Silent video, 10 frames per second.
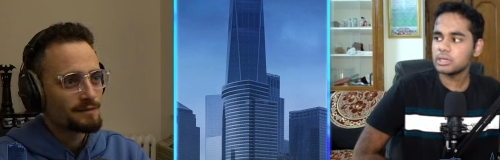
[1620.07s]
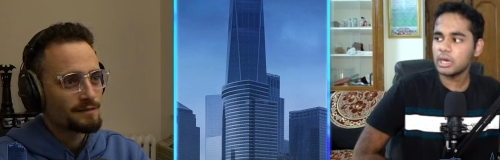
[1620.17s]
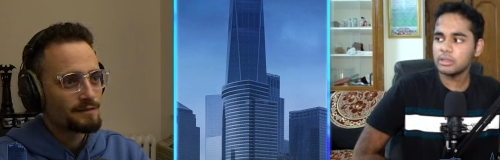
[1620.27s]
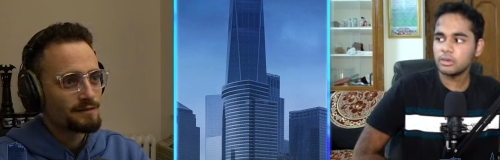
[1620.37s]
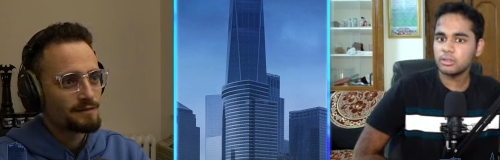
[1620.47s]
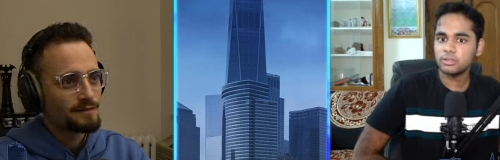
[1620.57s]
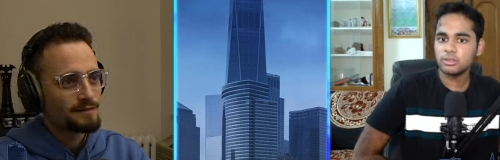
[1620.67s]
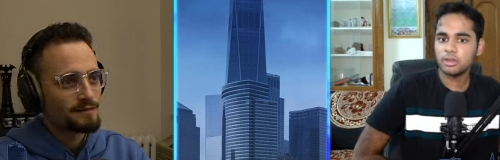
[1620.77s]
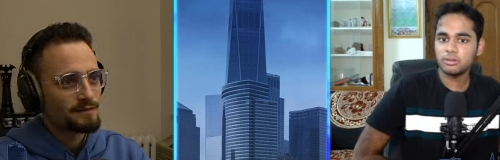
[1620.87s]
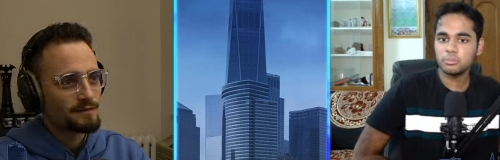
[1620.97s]

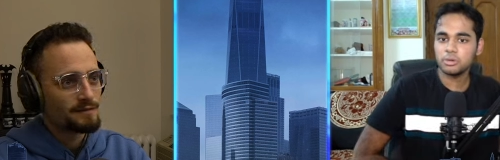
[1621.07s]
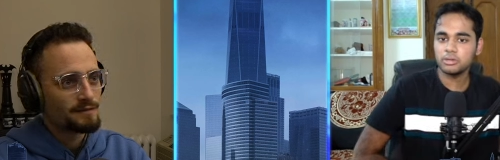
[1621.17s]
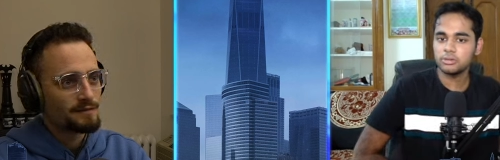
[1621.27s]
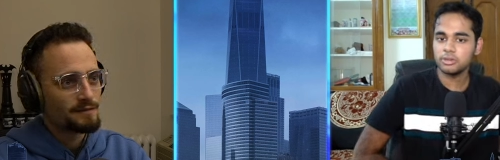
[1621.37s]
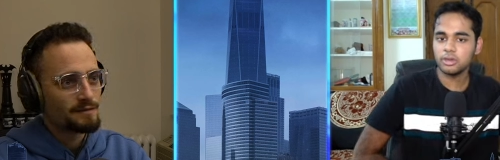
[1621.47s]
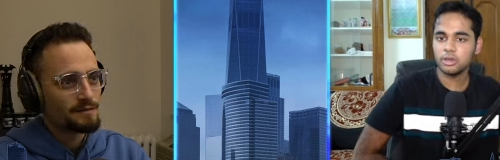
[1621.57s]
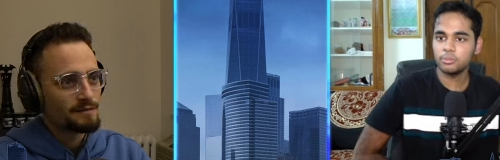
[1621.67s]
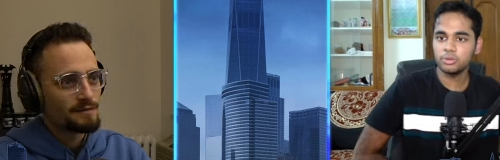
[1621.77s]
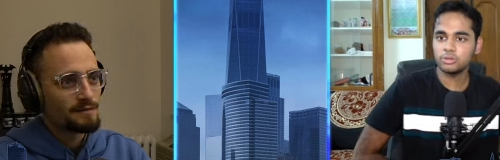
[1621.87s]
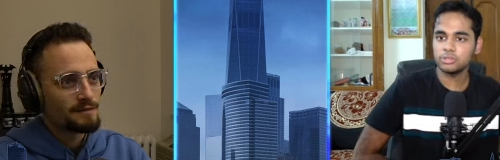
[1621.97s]
Speaker 1: Kazakhstan, but I'm
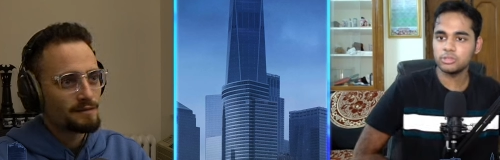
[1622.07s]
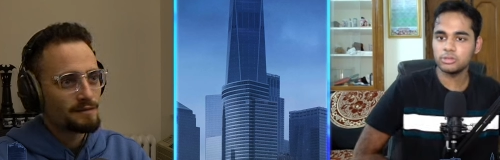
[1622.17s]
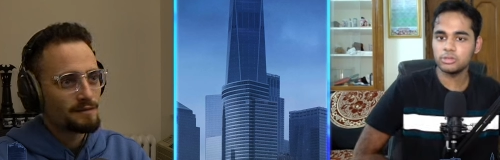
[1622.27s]
not sure.